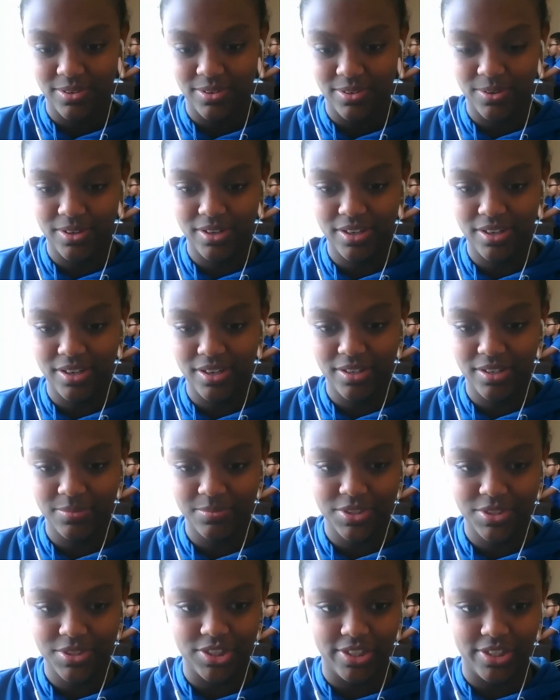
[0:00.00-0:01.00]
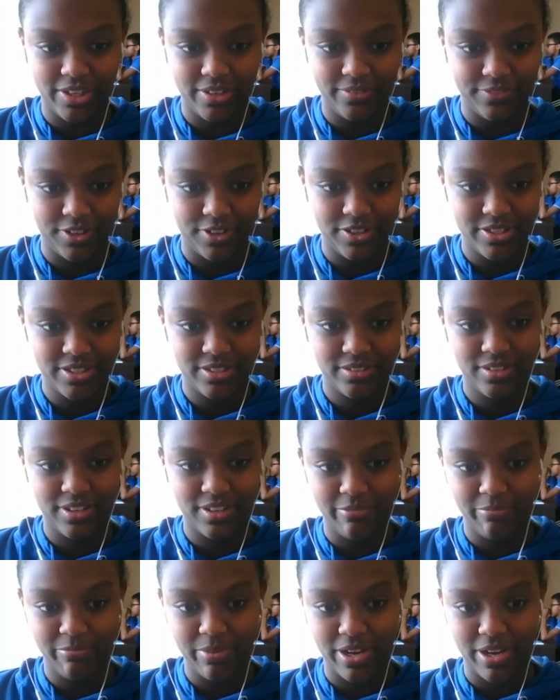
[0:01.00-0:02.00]
or um, should I first
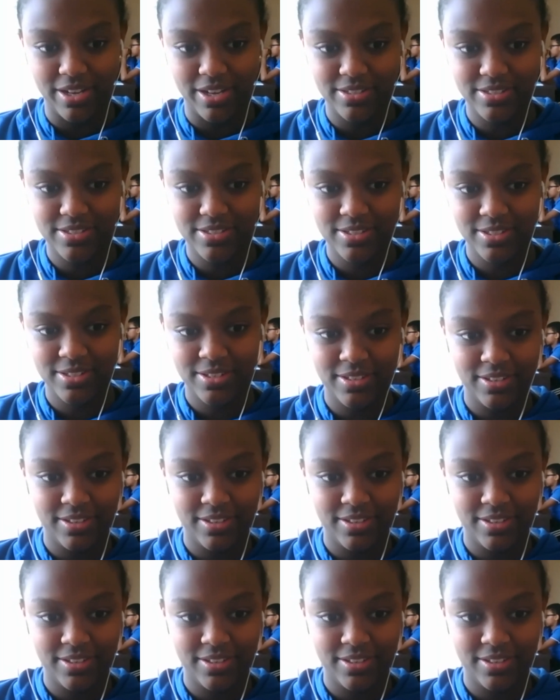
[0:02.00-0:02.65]
get past